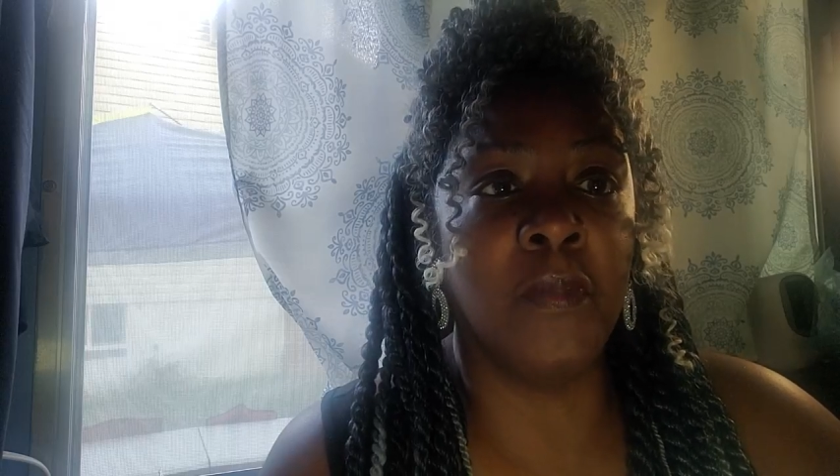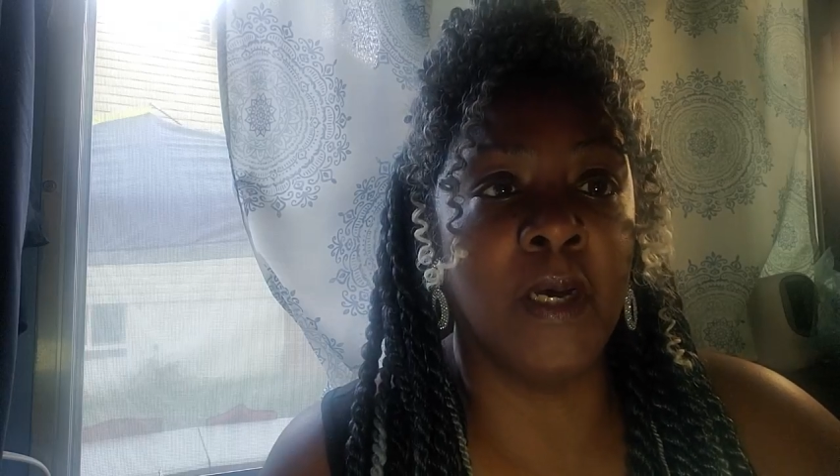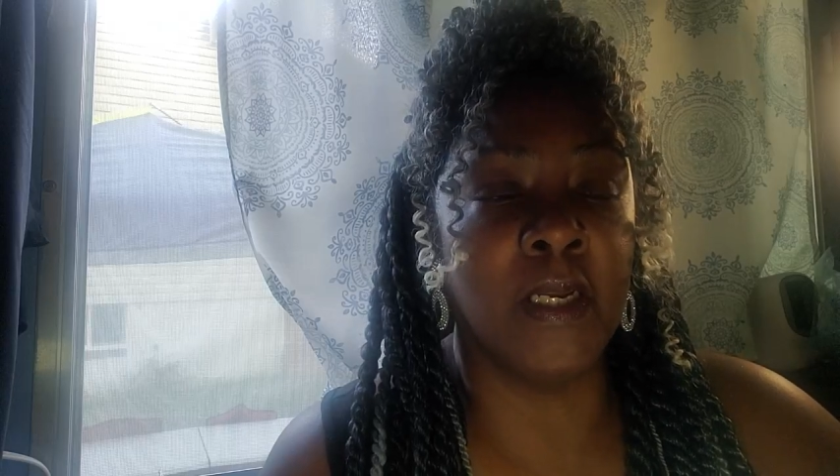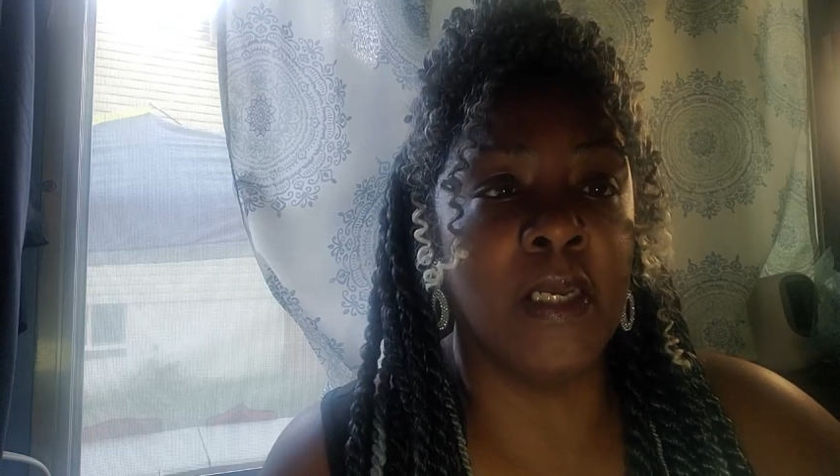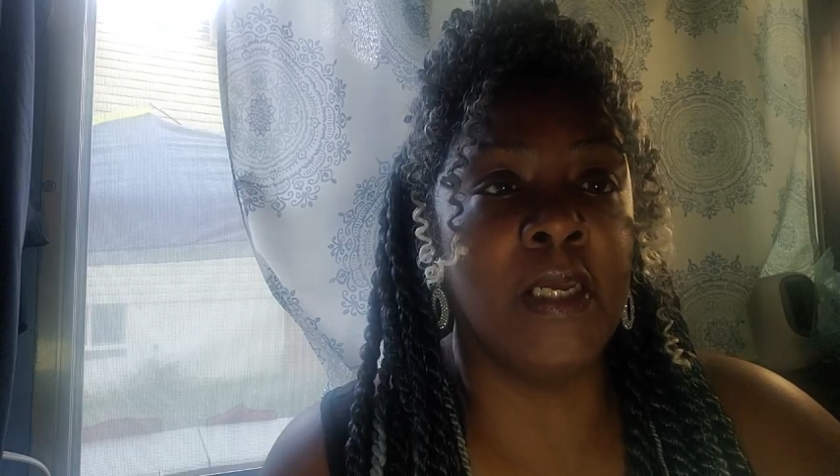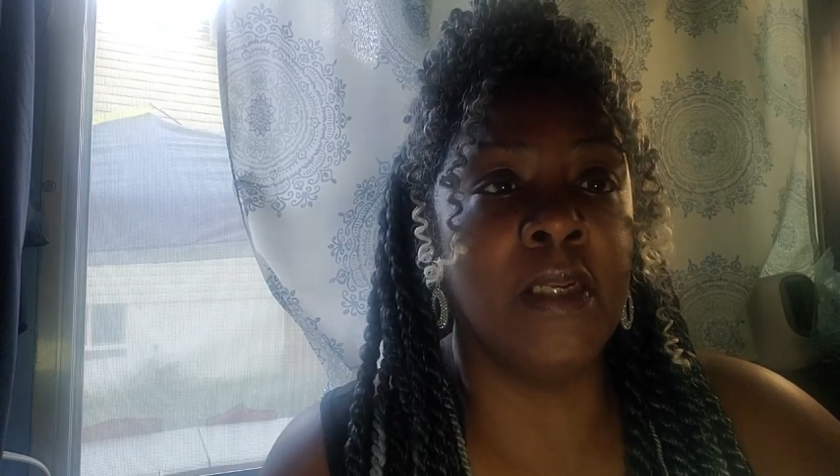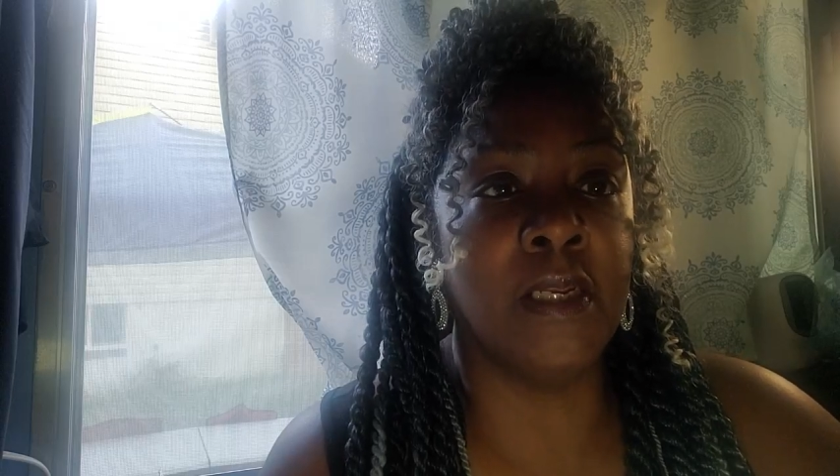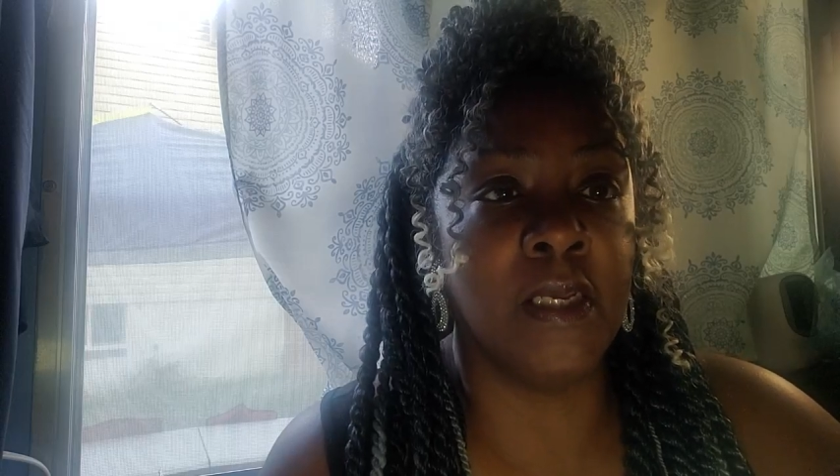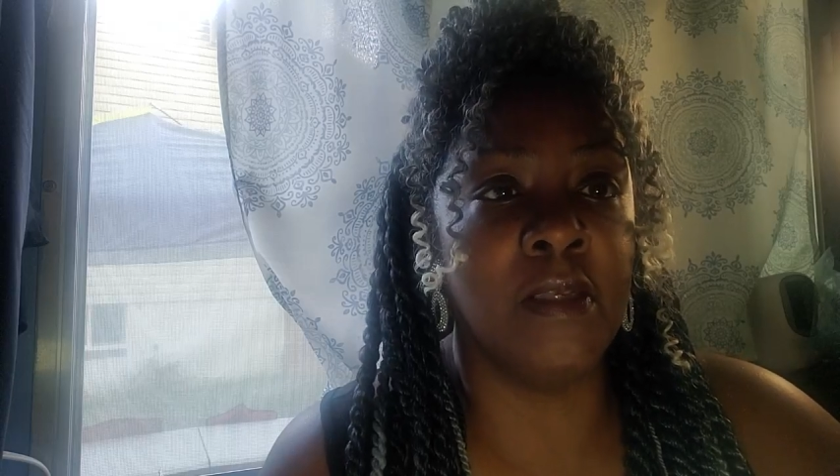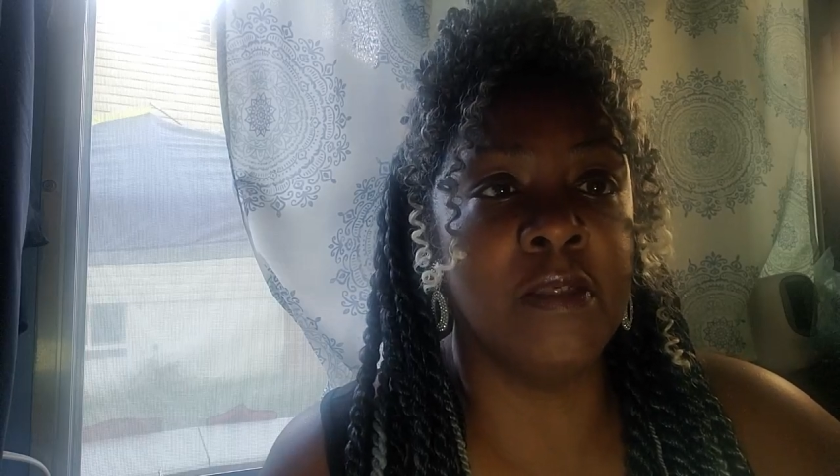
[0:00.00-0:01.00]
but he
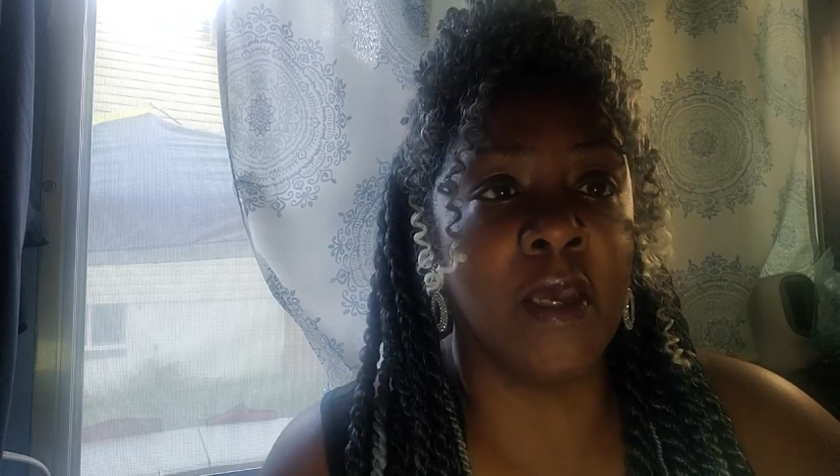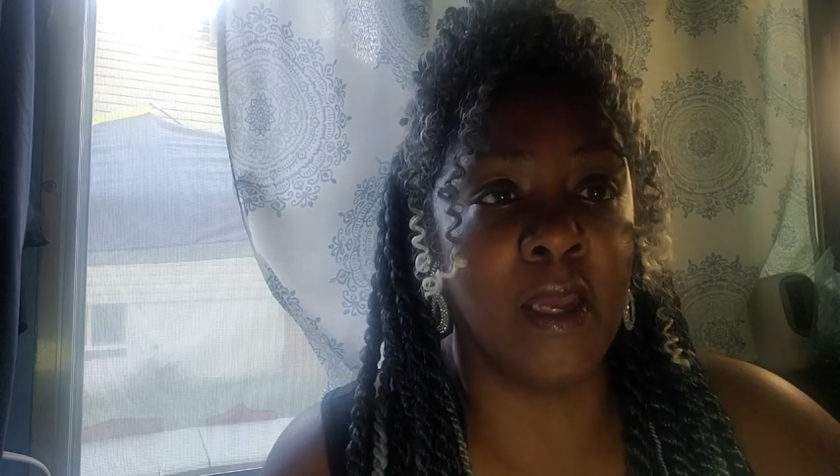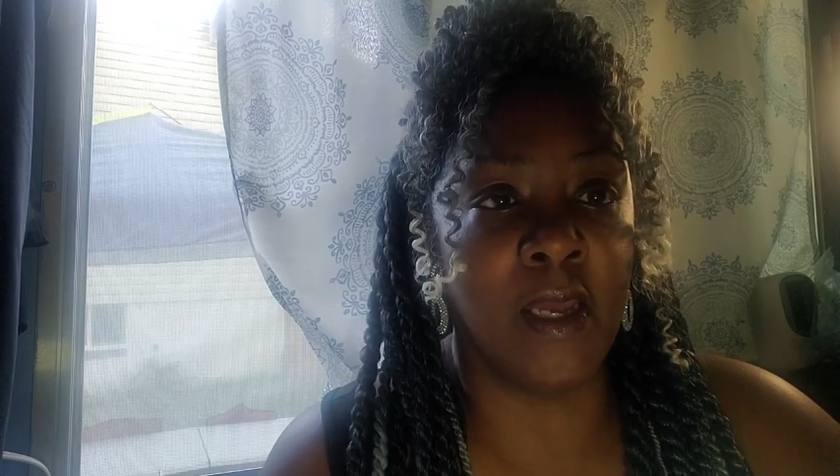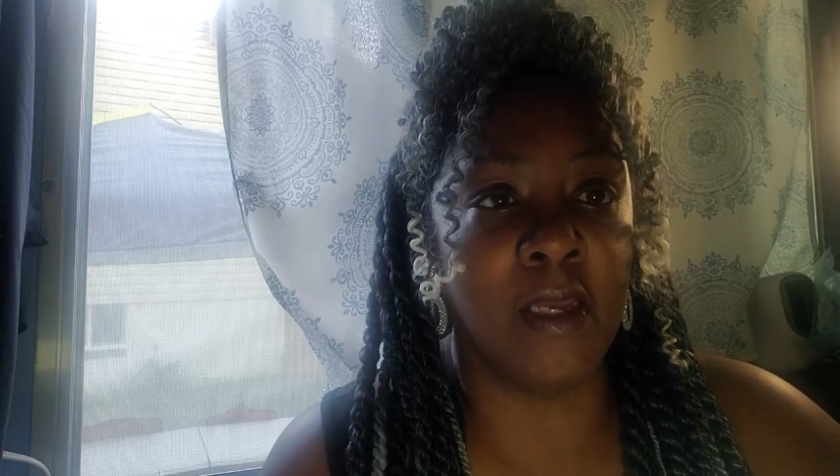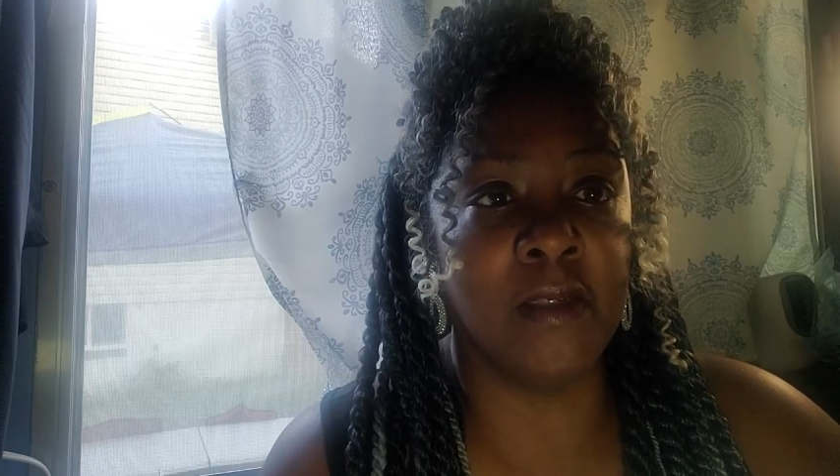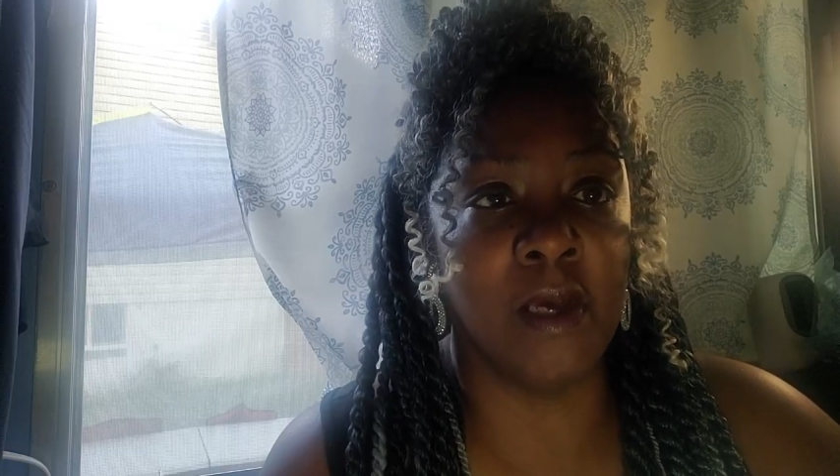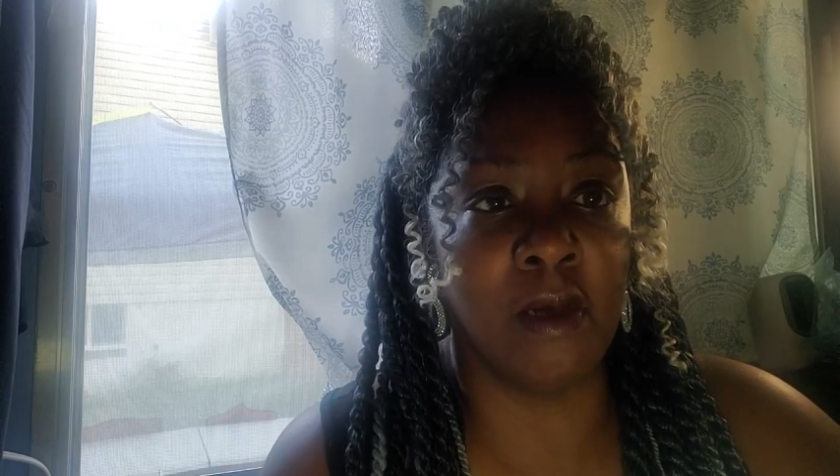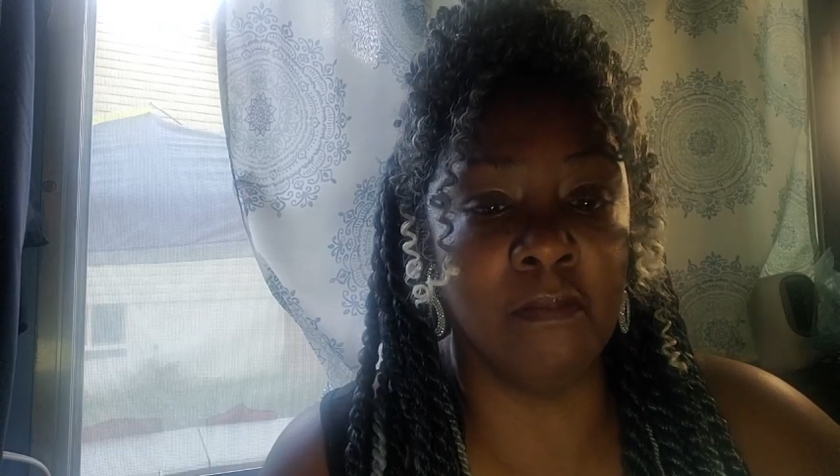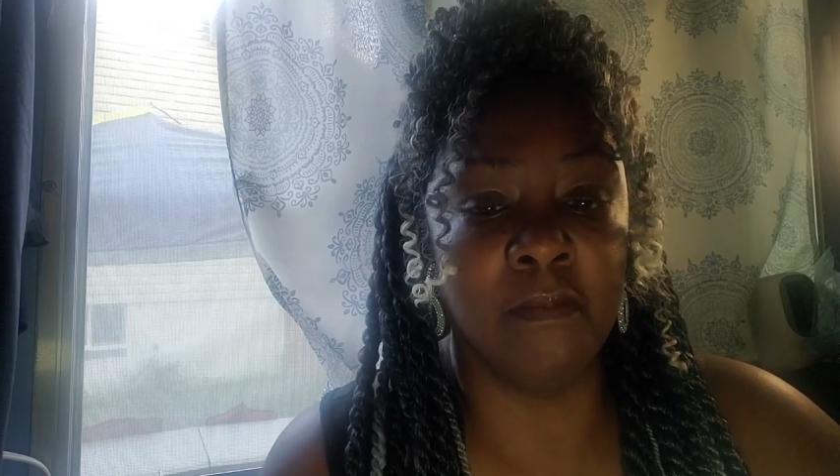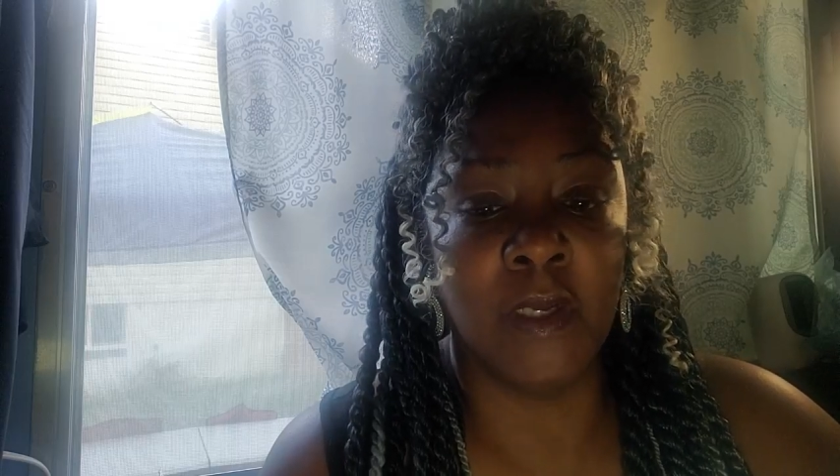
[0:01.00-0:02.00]
needs a hand up.